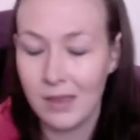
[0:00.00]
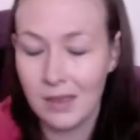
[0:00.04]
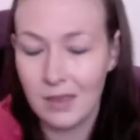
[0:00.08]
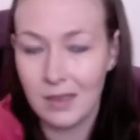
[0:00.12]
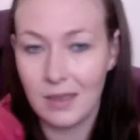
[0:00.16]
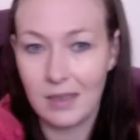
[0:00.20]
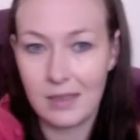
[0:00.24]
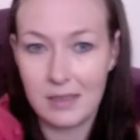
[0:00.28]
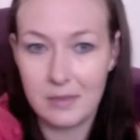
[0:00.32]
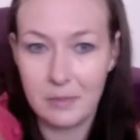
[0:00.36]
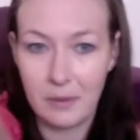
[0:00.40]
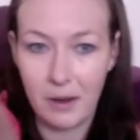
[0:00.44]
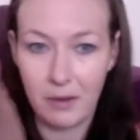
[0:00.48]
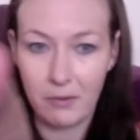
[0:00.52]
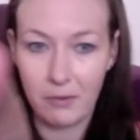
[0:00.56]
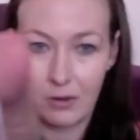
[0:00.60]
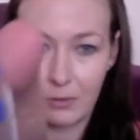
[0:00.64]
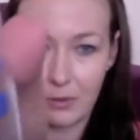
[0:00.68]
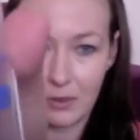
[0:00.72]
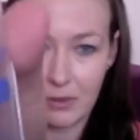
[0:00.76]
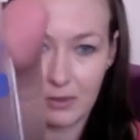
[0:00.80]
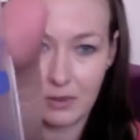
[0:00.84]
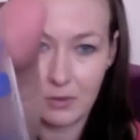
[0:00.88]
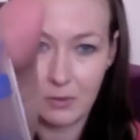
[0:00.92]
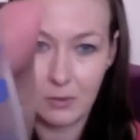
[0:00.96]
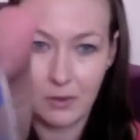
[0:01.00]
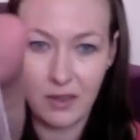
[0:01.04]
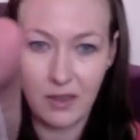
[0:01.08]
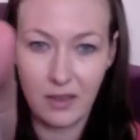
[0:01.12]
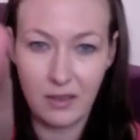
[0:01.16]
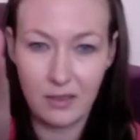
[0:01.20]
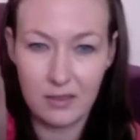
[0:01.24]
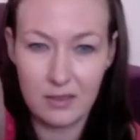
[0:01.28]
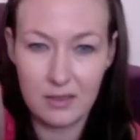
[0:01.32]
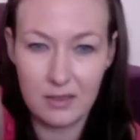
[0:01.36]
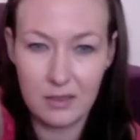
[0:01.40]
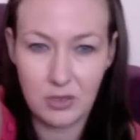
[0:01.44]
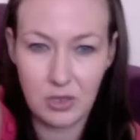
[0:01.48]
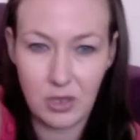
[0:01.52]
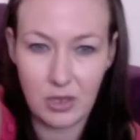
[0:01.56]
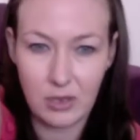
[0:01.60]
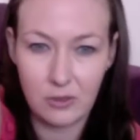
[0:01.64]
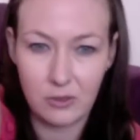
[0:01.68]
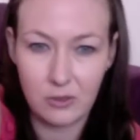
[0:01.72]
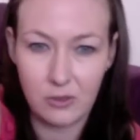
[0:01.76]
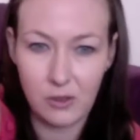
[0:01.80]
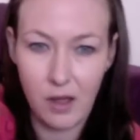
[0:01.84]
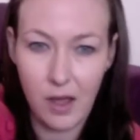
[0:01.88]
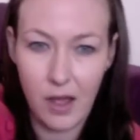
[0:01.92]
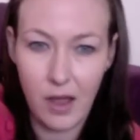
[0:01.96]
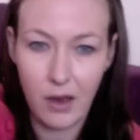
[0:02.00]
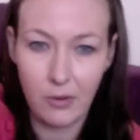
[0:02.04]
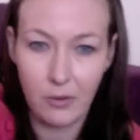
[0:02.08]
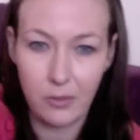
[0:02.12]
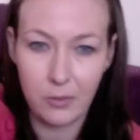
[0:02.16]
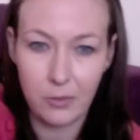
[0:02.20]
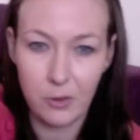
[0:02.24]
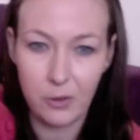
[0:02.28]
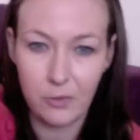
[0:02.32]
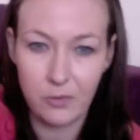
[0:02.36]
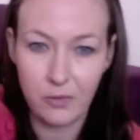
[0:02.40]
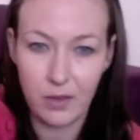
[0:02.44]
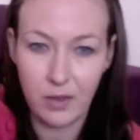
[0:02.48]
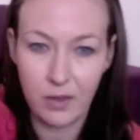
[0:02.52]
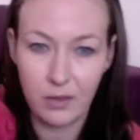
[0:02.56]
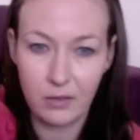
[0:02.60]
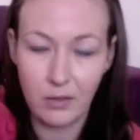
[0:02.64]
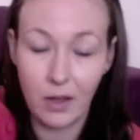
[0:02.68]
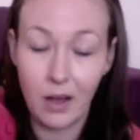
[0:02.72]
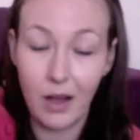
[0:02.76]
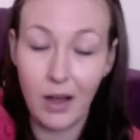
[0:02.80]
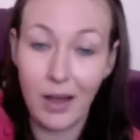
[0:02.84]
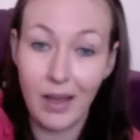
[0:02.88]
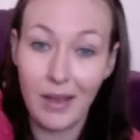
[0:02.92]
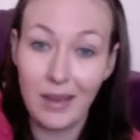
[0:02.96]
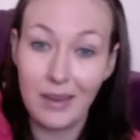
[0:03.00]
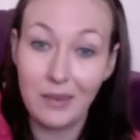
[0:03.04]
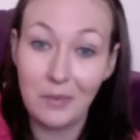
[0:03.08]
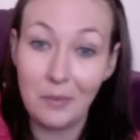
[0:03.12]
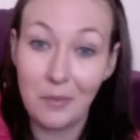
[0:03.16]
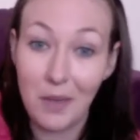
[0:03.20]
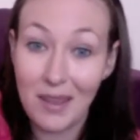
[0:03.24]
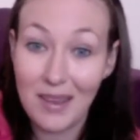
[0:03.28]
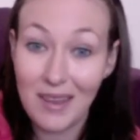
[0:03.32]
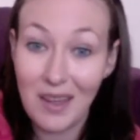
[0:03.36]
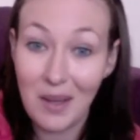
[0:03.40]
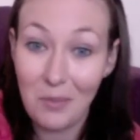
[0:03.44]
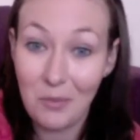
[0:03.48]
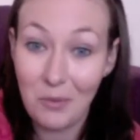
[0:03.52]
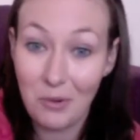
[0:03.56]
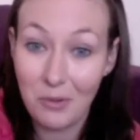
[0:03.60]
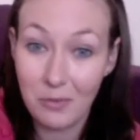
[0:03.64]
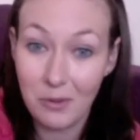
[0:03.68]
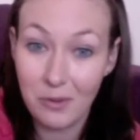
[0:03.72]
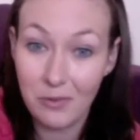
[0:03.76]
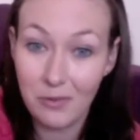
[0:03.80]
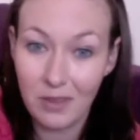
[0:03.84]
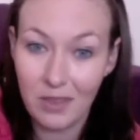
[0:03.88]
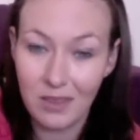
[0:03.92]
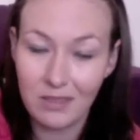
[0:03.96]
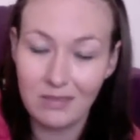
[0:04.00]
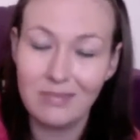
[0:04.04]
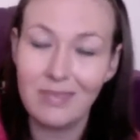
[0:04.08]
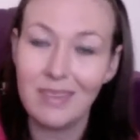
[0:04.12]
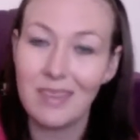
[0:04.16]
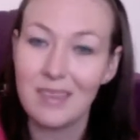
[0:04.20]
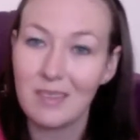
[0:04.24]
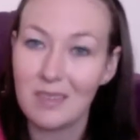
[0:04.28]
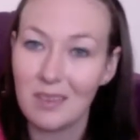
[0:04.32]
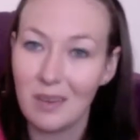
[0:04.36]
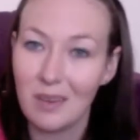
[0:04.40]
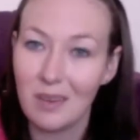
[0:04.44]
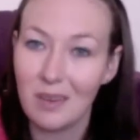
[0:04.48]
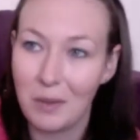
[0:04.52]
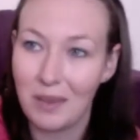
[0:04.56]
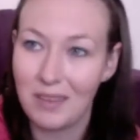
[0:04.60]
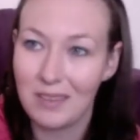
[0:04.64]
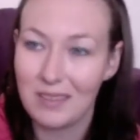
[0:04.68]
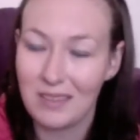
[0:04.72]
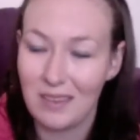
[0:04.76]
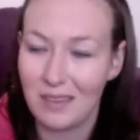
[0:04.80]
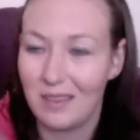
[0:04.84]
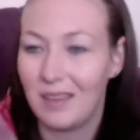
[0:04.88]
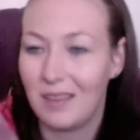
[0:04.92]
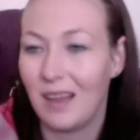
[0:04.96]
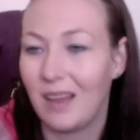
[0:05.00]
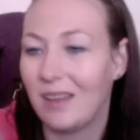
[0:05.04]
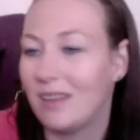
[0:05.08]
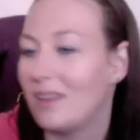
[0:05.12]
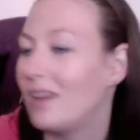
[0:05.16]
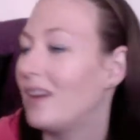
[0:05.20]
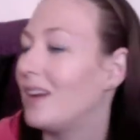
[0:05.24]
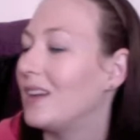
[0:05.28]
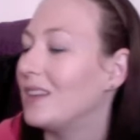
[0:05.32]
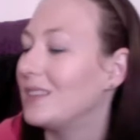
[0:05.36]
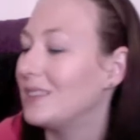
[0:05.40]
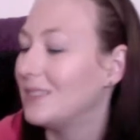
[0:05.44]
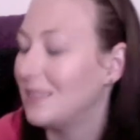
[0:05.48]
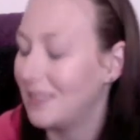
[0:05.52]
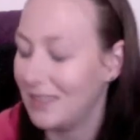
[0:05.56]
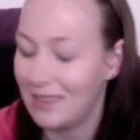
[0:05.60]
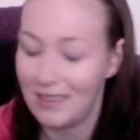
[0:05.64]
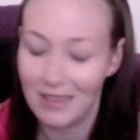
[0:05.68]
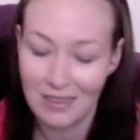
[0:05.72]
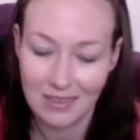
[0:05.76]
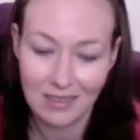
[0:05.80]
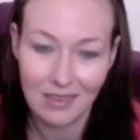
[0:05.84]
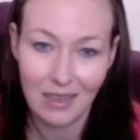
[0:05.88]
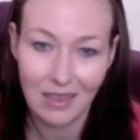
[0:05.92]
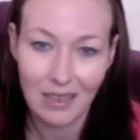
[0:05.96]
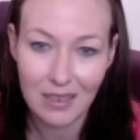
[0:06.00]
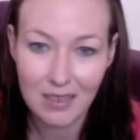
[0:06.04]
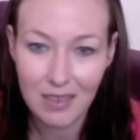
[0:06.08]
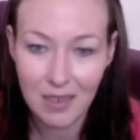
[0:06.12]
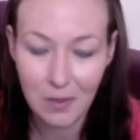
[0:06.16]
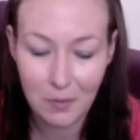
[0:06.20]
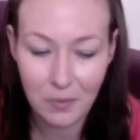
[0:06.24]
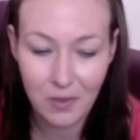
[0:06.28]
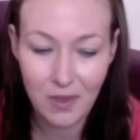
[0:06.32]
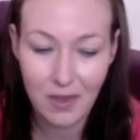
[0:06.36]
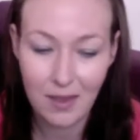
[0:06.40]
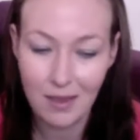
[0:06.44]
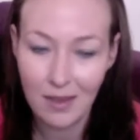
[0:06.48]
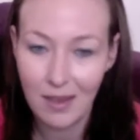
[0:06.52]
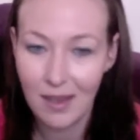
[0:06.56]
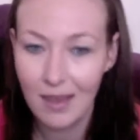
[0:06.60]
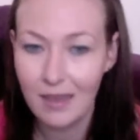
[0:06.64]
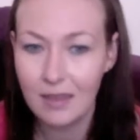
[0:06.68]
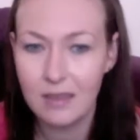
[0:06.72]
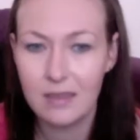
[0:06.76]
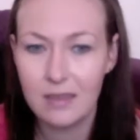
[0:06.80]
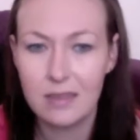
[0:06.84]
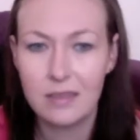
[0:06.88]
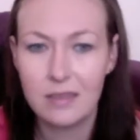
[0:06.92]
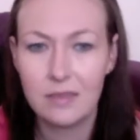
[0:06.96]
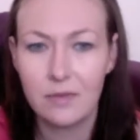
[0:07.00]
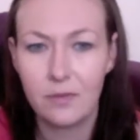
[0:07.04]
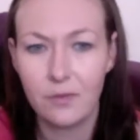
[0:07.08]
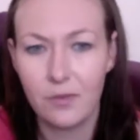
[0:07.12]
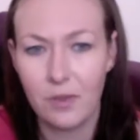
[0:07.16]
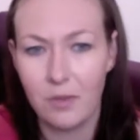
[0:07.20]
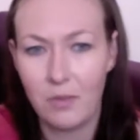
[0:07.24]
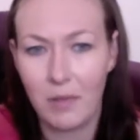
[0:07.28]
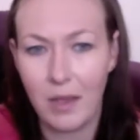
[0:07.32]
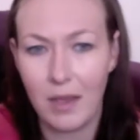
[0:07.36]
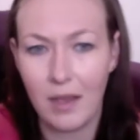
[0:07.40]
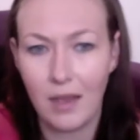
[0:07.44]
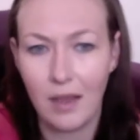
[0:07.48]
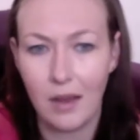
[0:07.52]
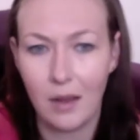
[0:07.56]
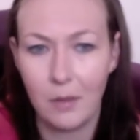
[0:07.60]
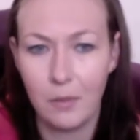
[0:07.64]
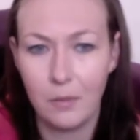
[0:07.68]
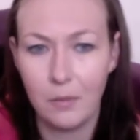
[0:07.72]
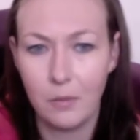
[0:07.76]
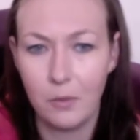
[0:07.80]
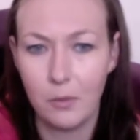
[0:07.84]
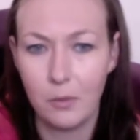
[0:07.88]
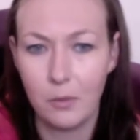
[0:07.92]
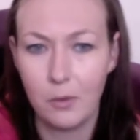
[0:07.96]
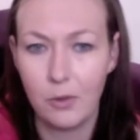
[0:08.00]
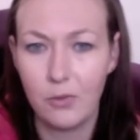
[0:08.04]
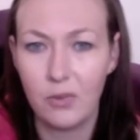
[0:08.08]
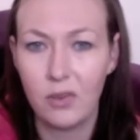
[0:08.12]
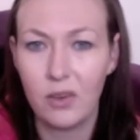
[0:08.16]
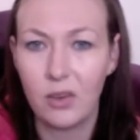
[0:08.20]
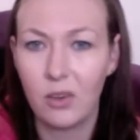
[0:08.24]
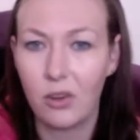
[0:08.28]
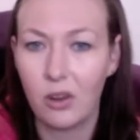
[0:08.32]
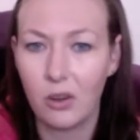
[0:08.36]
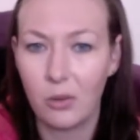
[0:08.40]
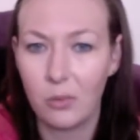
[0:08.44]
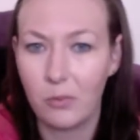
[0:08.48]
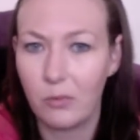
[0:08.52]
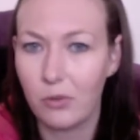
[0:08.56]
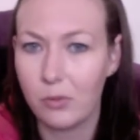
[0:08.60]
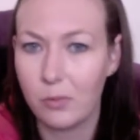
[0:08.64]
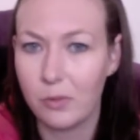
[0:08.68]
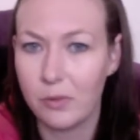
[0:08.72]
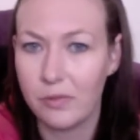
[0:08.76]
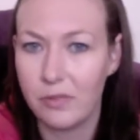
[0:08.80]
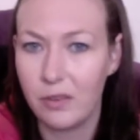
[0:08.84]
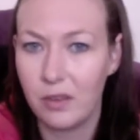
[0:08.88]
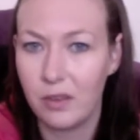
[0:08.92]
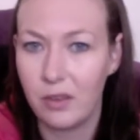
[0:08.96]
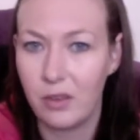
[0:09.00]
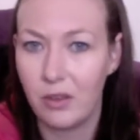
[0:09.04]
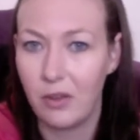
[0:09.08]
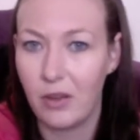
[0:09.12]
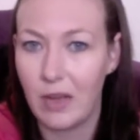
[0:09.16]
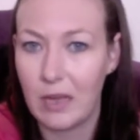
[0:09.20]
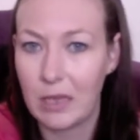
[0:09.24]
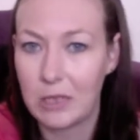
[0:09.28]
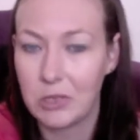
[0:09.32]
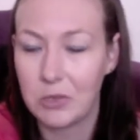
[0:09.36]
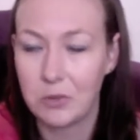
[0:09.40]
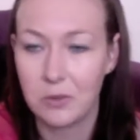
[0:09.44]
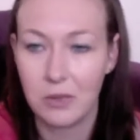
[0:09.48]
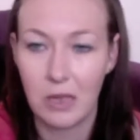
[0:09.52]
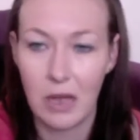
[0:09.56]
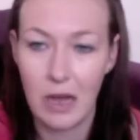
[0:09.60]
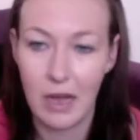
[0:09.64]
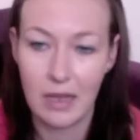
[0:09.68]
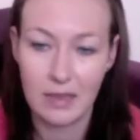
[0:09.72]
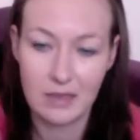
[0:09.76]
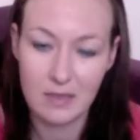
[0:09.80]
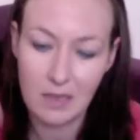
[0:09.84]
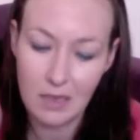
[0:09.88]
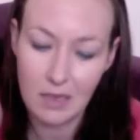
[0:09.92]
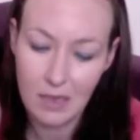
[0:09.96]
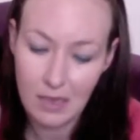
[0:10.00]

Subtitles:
It's by Rimmel as well. It's Gentle Eye Remover. Eye Makeup Remover. Last time I said that, I did the exact same thing. It's for makeup removing, not removing your actual eyes.